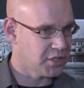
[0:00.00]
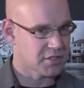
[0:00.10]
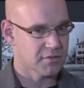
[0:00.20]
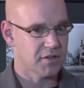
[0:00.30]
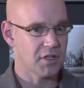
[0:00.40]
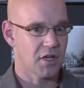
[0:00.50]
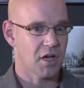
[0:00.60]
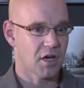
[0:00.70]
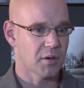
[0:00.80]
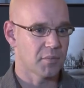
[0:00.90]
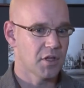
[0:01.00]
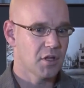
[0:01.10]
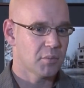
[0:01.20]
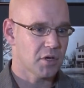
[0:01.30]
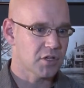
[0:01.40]
piece of it,
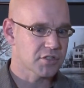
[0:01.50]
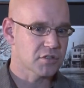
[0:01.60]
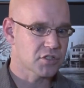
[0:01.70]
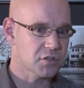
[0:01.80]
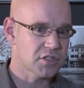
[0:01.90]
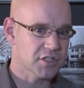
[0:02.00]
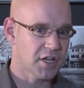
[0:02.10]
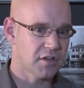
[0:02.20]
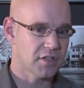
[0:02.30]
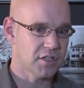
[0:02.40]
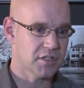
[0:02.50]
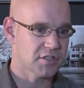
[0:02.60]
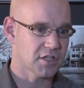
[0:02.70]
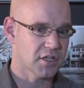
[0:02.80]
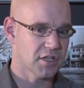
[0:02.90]
but also Georgetown
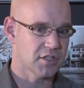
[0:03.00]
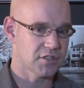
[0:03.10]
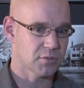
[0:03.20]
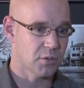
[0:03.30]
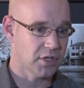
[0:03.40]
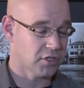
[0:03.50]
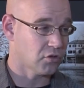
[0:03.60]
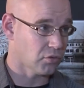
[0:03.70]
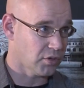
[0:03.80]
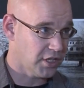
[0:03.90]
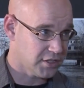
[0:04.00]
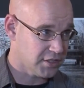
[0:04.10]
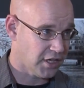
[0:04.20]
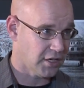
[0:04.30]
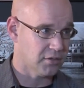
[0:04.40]
is one, a great
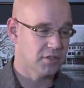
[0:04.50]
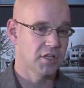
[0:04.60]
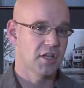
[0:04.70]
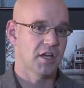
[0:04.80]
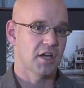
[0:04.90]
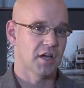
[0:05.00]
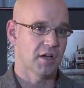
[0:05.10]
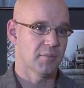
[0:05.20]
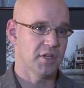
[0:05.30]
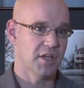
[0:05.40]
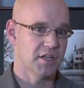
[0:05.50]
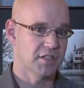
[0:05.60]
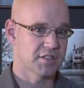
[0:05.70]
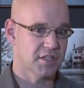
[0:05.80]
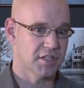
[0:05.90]
town, and
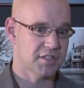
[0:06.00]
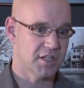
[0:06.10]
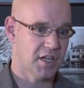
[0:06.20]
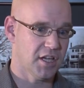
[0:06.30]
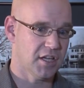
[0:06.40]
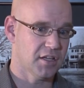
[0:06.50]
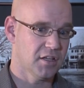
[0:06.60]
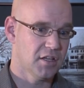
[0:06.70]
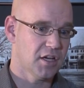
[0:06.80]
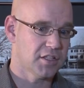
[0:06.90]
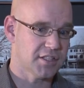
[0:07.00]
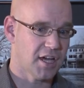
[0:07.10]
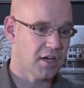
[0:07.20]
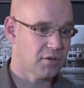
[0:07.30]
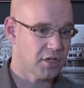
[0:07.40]
it's a
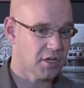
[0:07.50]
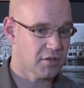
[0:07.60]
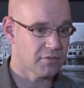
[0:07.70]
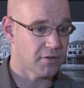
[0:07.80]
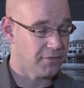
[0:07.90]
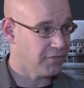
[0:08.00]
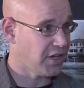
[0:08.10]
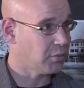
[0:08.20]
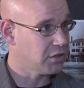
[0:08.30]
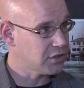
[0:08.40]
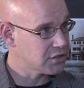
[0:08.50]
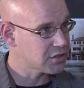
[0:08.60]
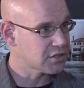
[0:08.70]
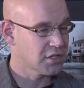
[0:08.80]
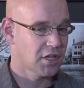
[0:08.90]
town of
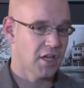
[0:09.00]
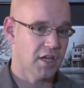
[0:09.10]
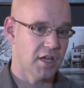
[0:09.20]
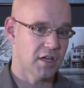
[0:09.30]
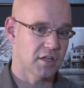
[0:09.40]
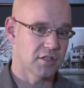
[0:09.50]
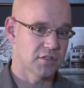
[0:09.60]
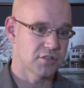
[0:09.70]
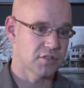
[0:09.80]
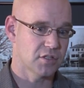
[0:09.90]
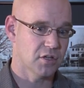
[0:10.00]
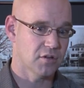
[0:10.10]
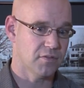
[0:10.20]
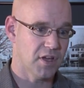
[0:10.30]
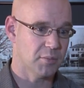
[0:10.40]
families, and you
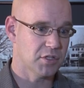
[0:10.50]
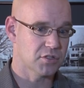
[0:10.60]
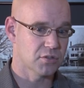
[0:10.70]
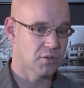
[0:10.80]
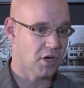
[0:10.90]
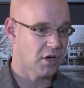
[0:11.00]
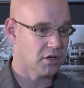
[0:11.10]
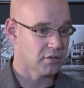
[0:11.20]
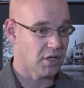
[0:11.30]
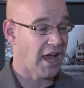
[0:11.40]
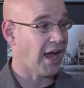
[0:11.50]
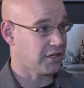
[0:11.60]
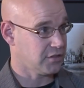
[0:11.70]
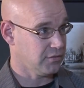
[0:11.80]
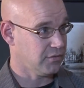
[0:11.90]
know, families who are
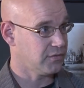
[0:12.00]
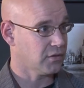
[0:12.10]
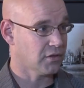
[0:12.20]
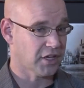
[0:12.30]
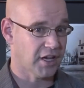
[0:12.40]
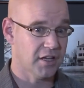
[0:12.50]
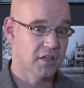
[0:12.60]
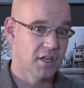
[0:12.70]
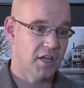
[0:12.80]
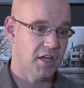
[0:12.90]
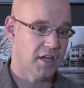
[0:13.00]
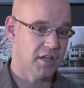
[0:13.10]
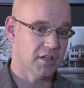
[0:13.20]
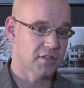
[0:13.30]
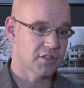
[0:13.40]
active, okay,
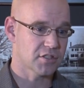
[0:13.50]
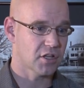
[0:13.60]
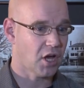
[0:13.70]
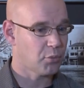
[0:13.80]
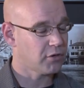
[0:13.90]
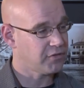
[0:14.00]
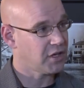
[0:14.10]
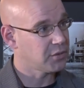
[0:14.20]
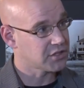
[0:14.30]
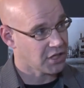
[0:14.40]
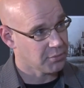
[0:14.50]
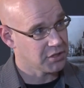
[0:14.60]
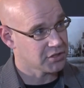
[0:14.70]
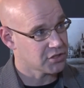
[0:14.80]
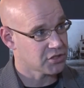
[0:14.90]
and there's a lot more families
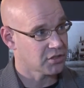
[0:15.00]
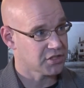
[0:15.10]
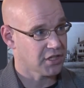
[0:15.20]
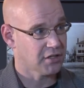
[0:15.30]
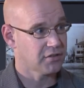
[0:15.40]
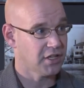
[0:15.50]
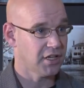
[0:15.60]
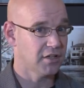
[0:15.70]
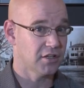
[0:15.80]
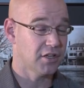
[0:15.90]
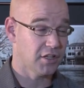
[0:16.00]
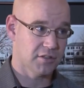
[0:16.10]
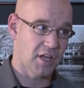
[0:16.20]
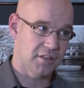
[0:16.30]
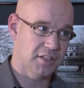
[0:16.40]
coming to Georgetown, and
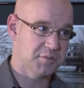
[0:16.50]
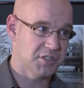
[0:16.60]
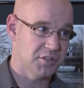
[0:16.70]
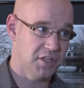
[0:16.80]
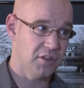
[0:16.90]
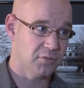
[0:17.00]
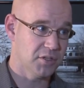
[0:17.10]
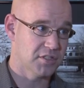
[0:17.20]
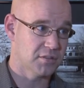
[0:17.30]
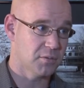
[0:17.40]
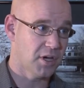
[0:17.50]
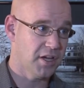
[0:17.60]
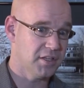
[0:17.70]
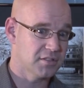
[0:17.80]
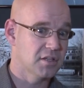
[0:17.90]
that leads me to the other reason
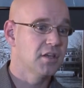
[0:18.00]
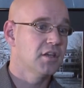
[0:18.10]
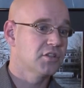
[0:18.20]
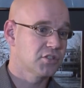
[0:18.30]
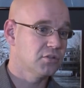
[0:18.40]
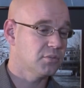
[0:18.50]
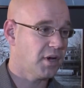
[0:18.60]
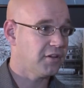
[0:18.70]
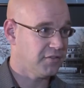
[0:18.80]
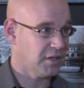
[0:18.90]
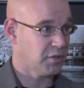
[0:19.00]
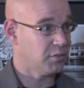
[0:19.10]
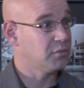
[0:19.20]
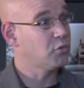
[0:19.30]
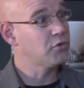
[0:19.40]
why is soon my family will
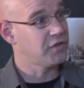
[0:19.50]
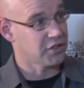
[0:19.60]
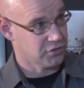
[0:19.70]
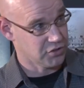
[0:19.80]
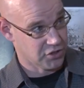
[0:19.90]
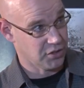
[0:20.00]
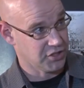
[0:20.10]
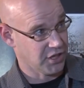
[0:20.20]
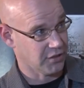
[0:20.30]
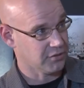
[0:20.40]
be moving to Georgetown.